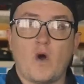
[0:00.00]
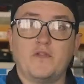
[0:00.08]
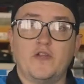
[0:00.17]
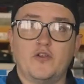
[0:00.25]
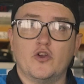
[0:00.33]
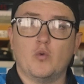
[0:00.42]
One
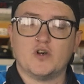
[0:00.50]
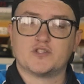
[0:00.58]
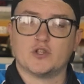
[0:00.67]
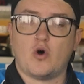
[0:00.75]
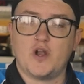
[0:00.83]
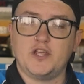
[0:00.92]
thing to do
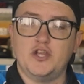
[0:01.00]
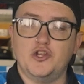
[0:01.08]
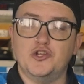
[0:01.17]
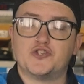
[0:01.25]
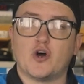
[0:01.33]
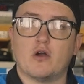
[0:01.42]
whilst aligning your
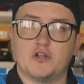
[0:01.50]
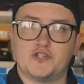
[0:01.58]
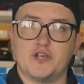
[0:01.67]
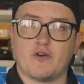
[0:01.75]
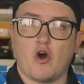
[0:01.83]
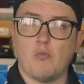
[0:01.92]
new tie rod
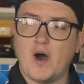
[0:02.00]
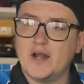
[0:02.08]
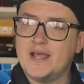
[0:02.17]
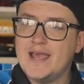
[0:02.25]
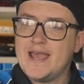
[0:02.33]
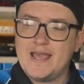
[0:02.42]
to your old
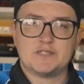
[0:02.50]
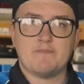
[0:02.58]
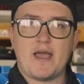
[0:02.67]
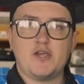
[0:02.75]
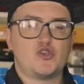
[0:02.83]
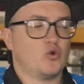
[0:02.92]
one is
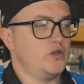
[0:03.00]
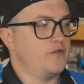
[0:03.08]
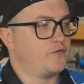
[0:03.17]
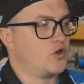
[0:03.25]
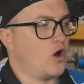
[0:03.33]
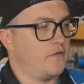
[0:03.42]
make sure
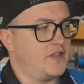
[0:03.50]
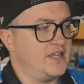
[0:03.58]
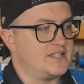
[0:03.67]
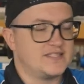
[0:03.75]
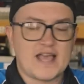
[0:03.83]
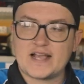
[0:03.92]
you've got the
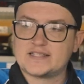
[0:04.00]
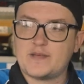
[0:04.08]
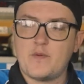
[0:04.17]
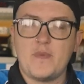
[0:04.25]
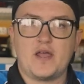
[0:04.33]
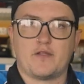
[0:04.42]
exact
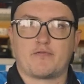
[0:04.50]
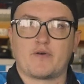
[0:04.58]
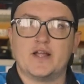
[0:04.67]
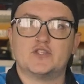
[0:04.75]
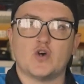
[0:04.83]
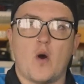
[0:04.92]
same amount of
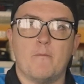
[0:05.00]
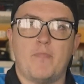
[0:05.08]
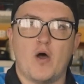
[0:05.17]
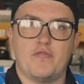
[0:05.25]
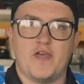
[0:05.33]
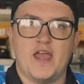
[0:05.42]
threads on
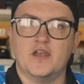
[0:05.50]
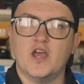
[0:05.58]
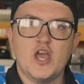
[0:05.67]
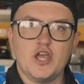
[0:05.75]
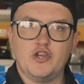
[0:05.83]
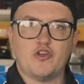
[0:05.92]
both ends.
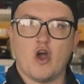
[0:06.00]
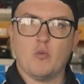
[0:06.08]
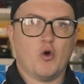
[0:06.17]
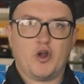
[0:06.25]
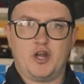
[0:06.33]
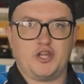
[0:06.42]
You don't
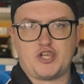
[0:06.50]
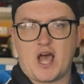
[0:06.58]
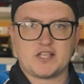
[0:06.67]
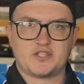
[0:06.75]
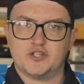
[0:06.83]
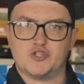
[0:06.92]
want it
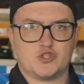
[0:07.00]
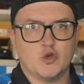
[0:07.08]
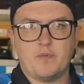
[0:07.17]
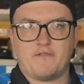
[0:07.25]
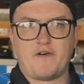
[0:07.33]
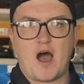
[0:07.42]
adjusted
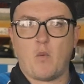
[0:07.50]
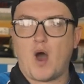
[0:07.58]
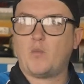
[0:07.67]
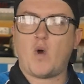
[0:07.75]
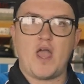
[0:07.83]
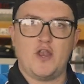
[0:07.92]
super far
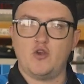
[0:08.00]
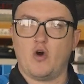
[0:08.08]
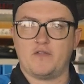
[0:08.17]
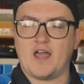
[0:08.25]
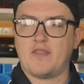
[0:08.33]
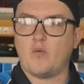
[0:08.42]
one way and
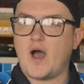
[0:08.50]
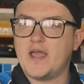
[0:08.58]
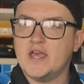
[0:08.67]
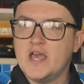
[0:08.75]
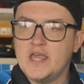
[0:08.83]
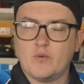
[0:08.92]
not the other way.
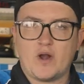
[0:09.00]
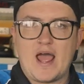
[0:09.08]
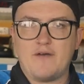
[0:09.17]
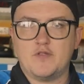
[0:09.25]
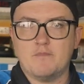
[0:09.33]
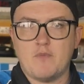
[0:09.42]
You want to
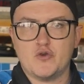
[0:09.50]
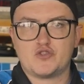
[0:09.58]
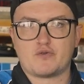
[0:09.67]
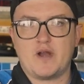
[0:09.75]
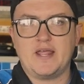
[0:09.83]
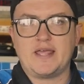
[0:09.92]
have the
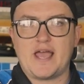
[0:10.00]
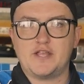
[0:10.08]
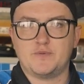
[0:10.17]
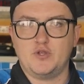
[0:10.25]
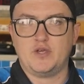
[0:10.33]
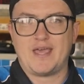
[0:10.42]
most thread
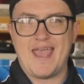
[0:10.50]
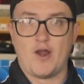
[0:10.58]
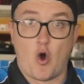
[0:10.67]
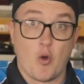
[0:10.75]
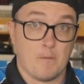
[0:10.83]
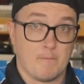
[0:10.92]
engagement you
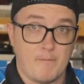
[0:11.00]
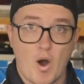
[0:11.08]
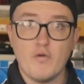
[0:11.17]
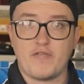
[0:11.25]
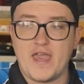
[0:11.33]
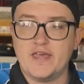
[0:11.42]
can on
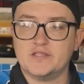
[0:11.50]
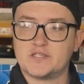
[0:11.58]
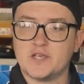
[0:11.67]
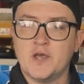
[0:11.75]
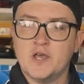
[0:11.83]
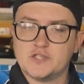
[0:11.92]
both
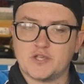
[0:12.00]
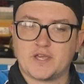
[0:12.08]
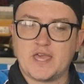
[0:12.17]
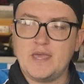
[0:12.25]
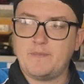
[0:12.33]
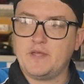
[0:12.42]
ends. So
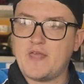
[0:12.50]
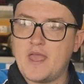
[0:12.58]
keeping